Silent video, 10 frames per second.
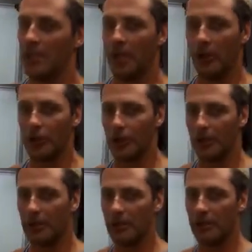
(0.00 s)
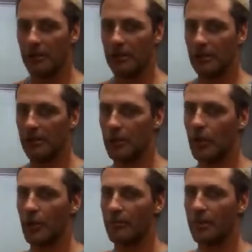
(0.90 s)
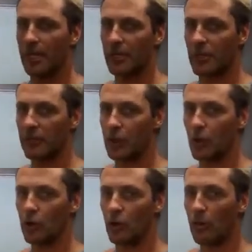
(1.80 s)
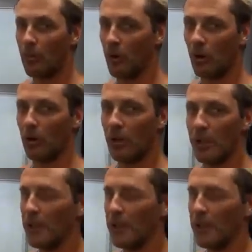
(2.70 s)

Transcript: the ocean 200 metres offshore or more,